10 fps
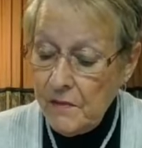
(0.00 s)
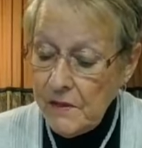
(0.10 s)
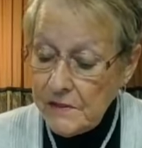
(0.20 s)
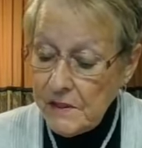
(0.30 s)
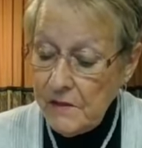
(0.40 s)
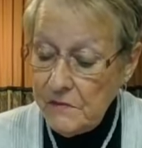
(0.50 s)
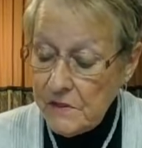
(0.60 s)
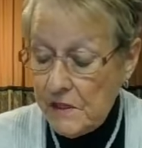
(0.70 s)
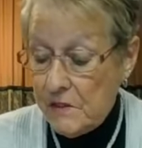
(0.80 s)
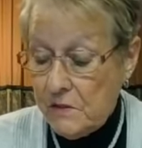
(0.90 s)
Then
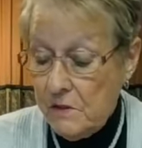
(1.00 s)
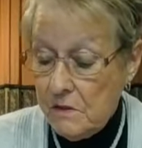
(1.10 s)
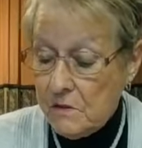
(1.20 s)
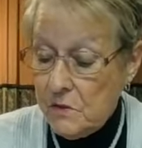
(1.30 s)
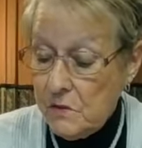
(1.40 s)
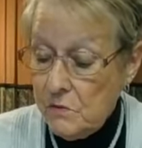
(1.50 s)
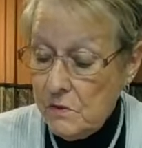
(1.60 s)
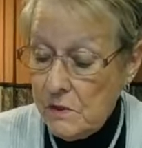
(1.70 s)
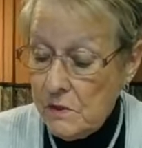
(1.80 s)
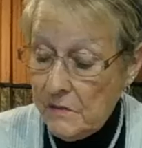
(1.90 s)
David said to
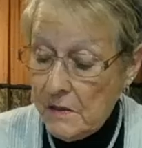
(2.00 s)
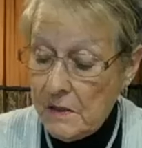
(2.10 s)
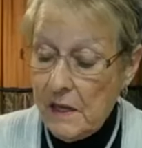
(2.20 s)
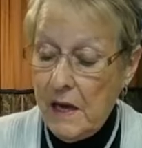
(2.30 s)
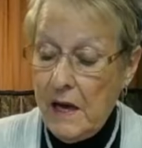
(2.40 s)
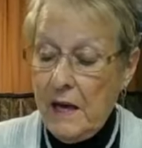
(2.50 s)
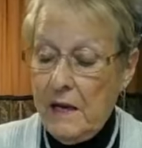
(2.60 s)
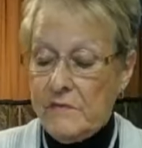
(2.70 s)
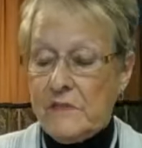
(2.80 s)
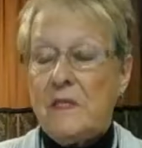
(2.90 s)
Nathan, I
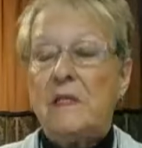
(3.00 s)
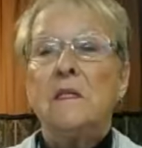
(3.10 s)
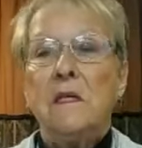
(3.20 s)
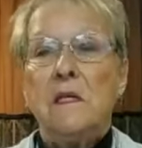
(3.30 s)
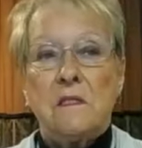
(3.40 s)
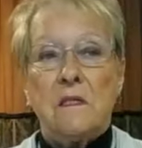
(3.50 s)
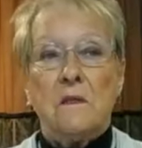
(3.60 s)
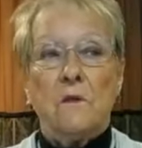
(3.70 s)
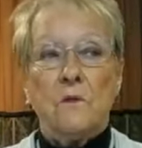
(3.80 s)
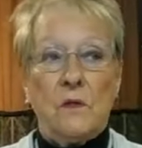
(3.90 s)
have sinned against
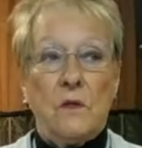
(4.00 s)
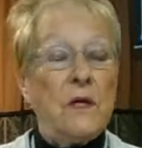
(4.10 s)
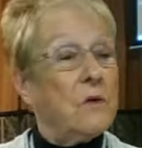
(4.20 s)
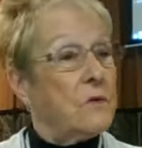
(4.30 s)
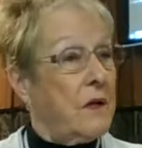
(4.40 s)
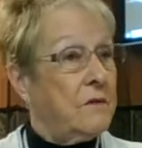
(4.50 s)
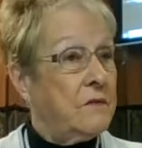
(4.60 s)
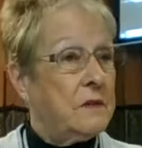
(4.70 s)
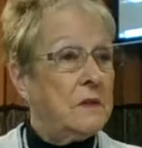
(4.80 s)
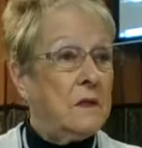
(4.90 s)
the Lord. So here
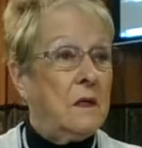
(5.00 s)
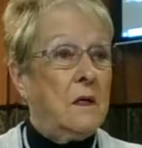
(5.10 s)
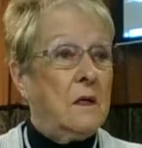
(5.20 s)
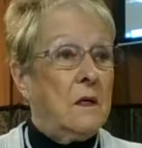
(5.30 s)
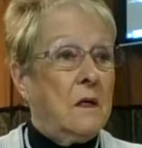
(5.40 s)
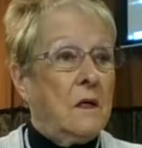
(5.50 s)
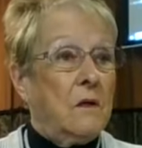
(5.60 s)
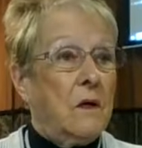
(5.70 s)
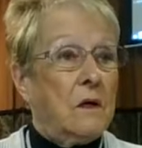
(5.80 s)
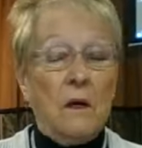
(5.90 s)
David
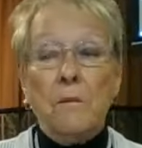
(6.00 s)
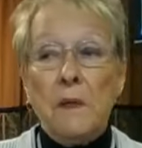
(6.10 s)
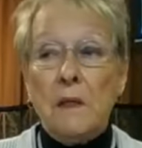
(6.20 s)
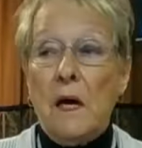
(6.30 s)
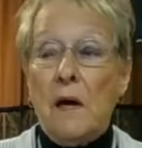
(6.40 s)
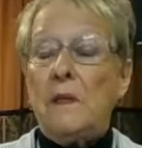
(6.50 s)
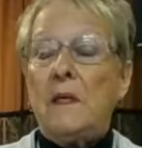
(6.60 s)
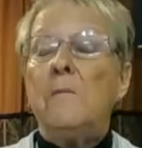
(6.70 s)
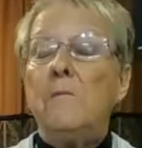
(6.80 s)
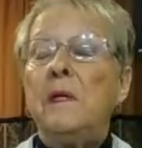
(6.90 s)
commit, I mean,
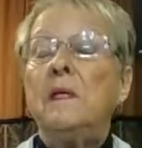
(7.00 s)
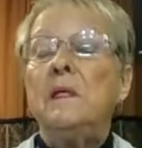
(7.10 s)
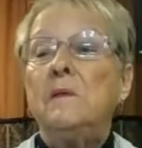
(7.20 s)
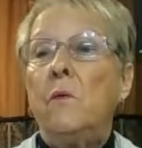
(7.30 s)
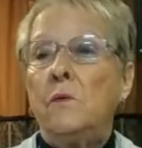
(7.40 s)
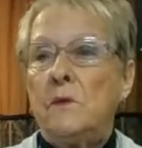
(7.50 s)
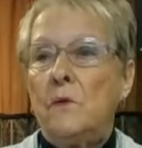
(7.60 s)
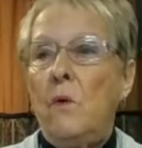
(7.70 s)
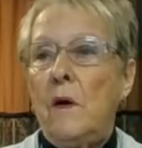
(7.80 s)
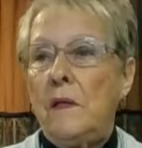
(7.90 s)
admitted
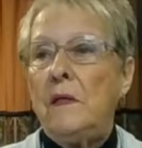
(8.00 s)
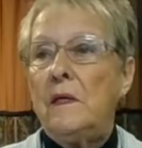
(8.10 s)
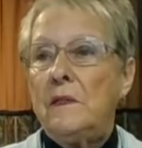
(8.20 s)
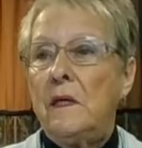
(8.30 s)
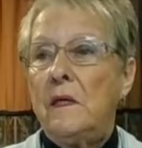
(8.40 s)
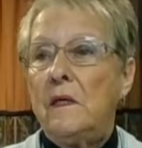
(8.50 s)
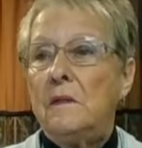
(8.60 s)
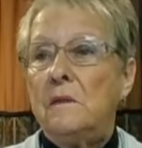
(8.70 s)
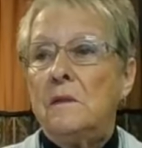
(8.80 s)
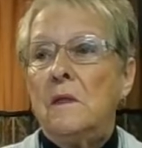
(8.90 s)
to what he had done.
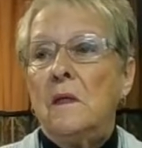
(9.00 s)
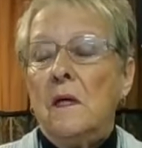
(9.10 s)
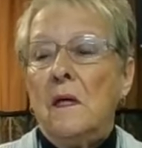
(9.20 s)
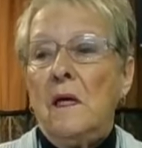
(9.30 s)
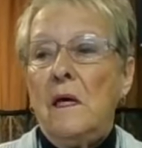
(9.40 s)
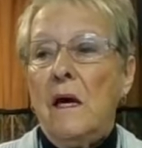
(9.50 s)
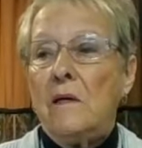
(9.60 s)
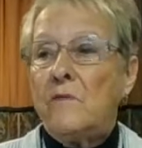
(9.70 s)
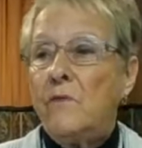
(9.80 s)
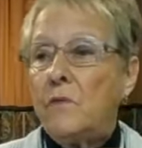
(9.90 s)
He
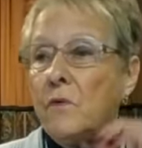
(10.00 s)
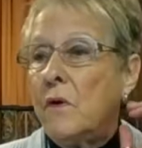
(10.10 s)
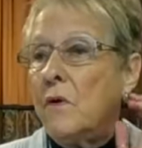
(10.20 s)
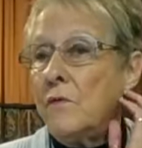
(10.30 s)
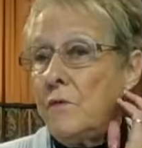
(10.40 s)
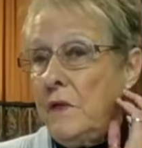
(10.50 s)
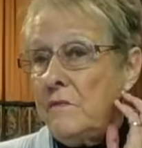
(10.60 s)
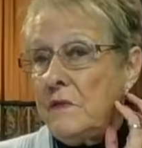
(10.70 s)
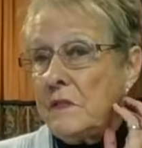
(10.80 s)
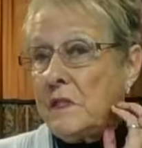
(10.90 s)
asked for
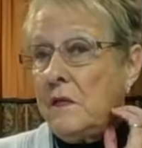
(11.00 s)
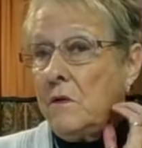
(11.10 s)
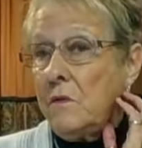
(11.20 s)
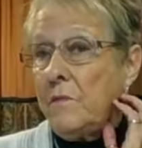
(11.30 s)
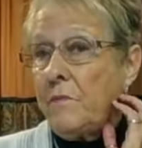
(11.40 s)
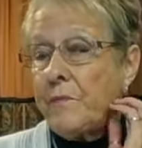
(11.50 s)
forgiveness here.